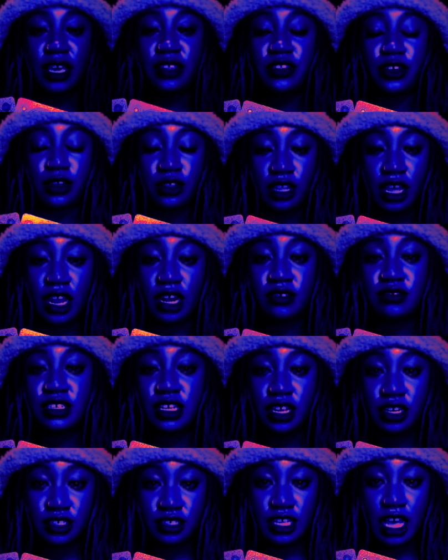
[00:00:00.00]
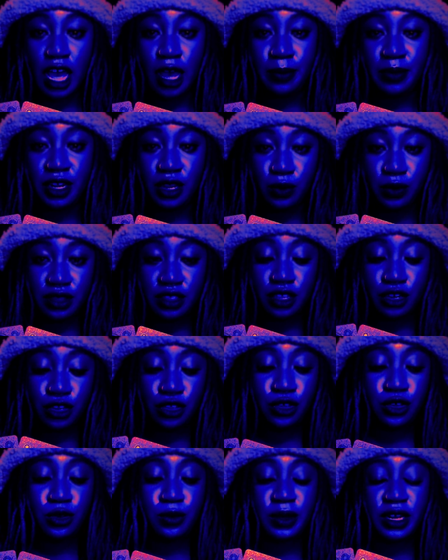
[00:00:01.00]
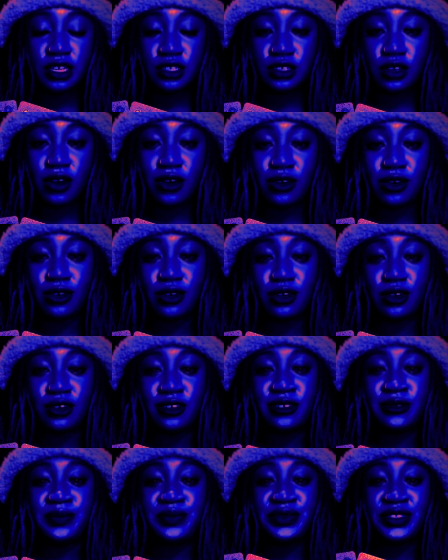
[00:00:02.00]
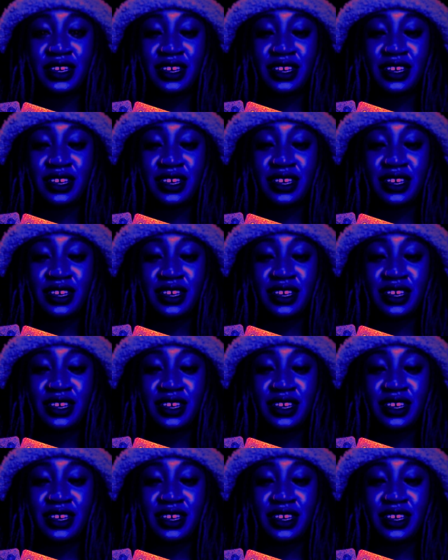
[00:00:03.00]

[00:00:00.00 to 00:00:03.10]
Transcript: And there are a lot of changes happening within you, but it's all